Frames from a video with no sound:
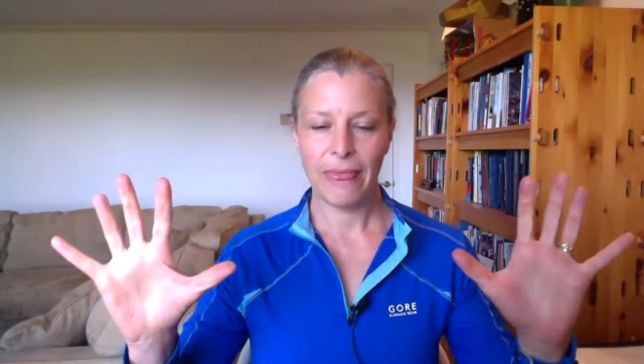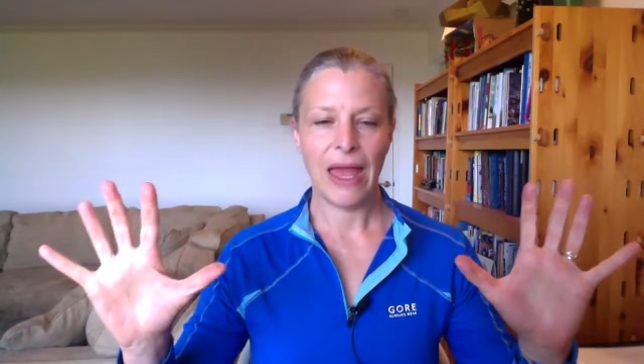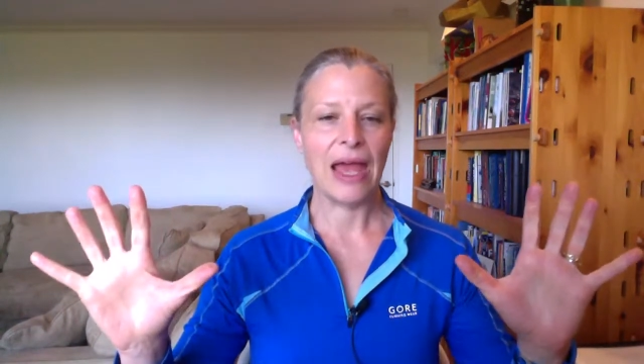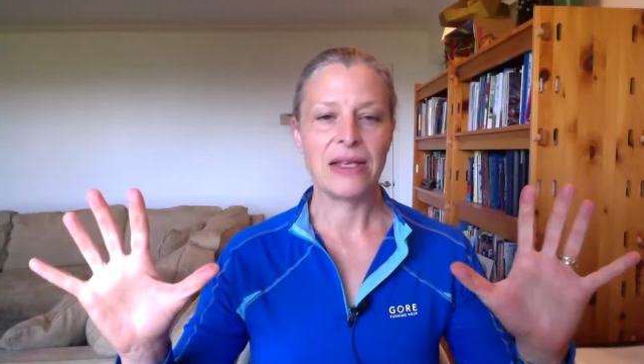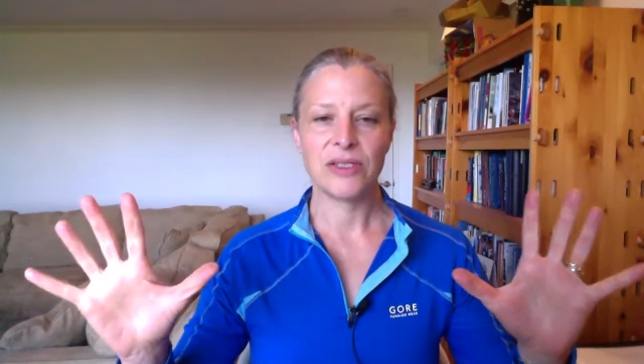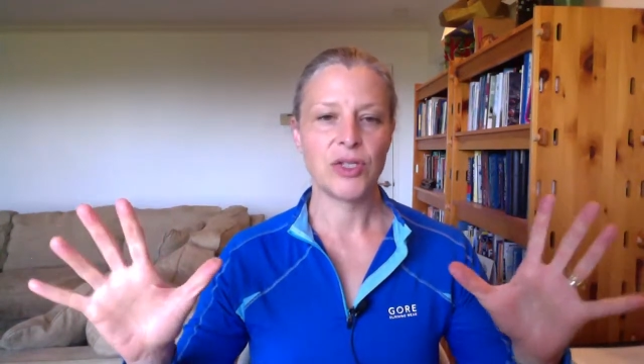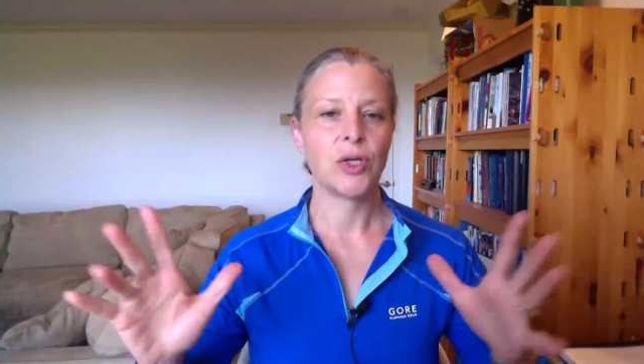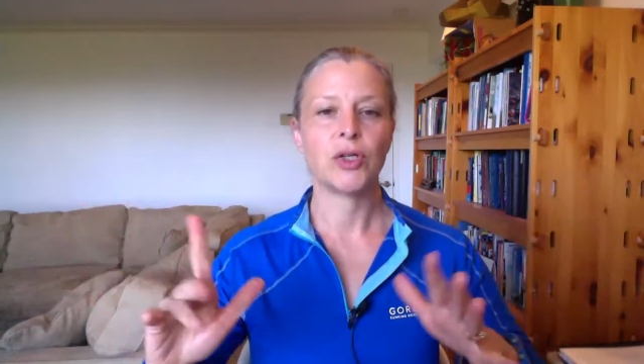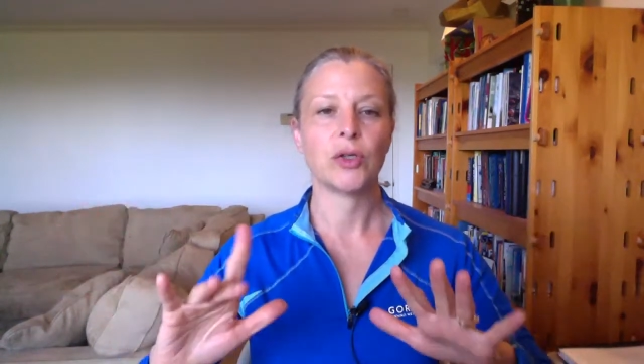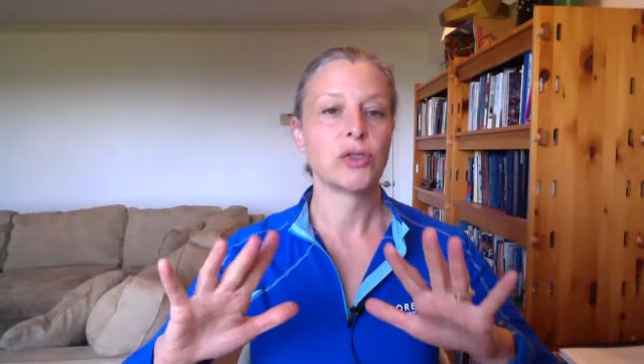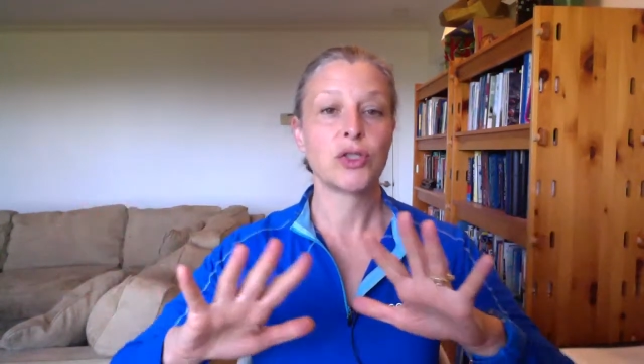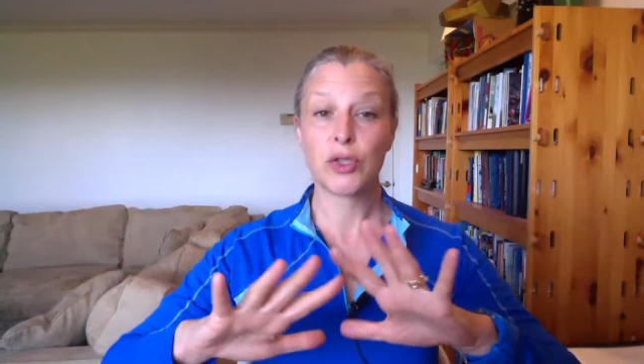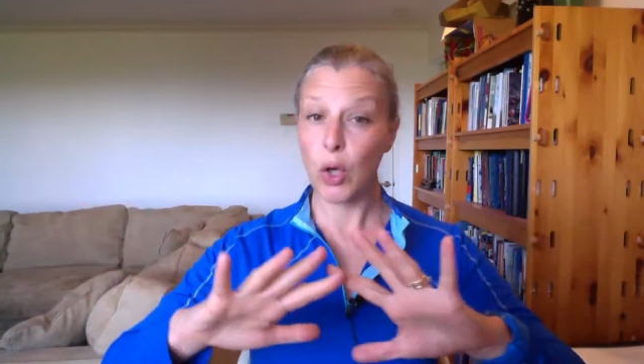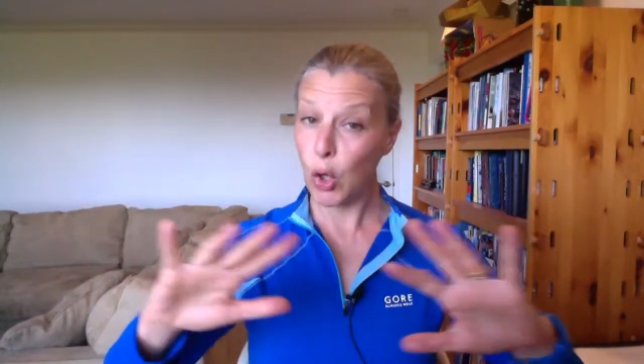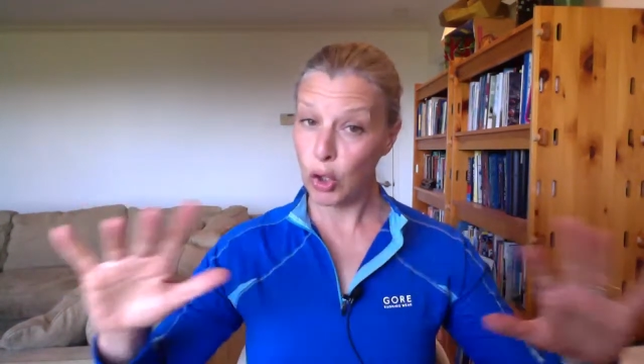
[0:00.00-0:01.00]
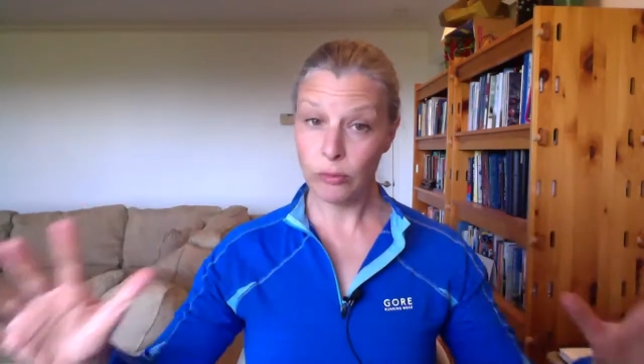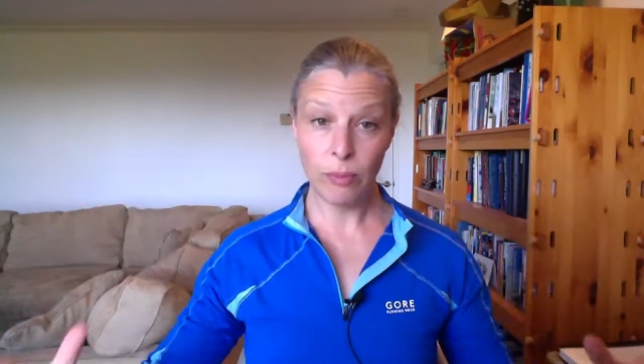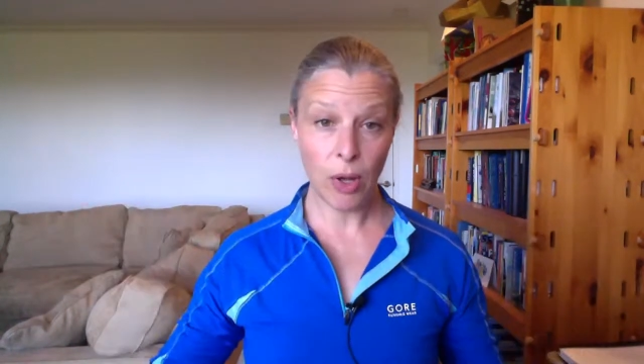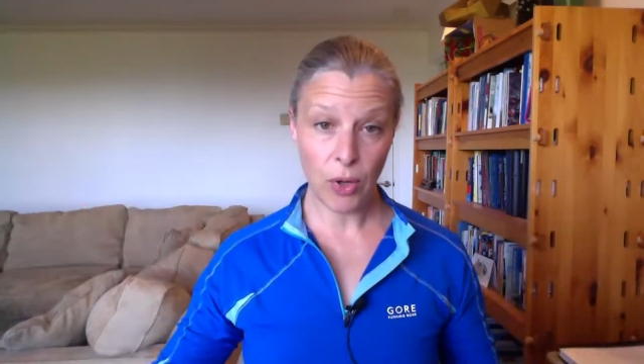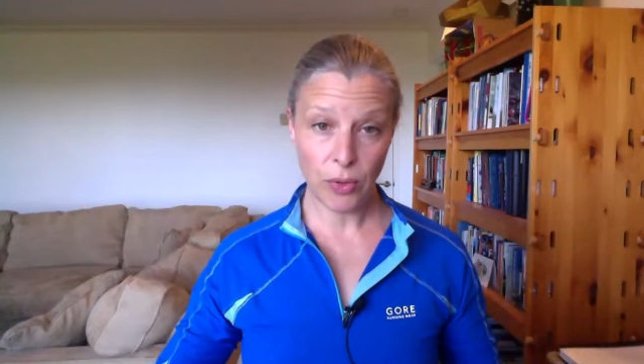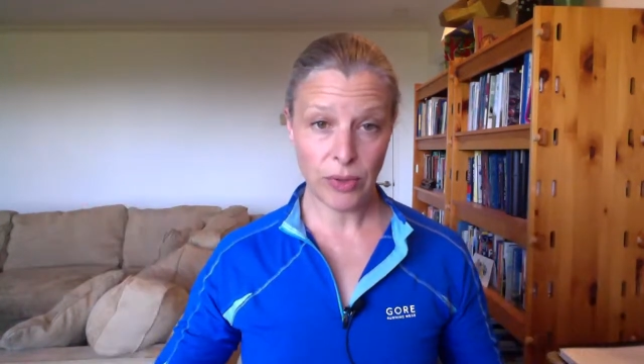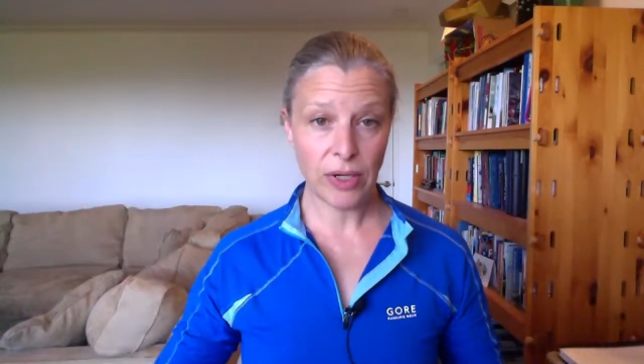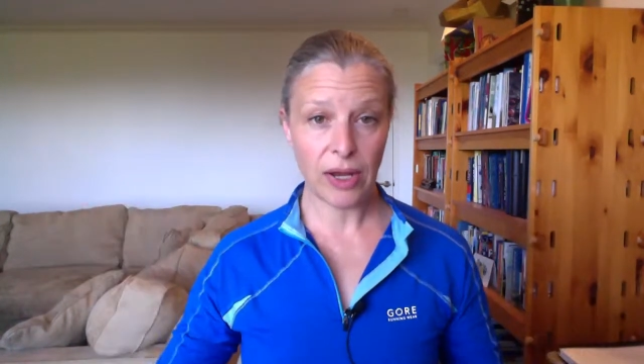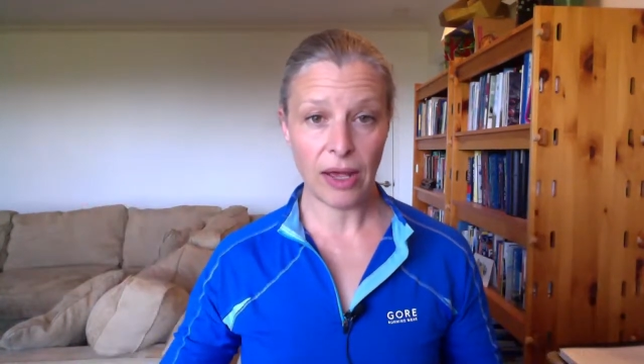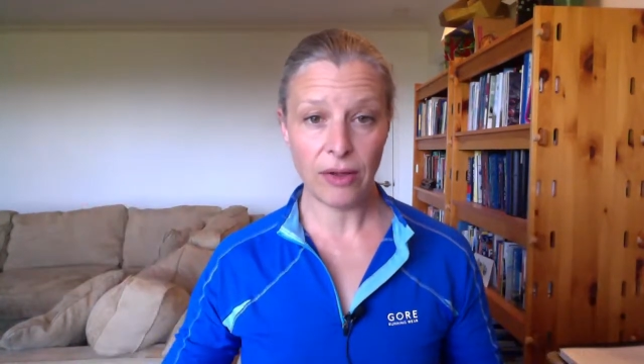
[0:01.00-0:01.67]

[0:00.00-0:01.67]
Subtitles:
as your sole mode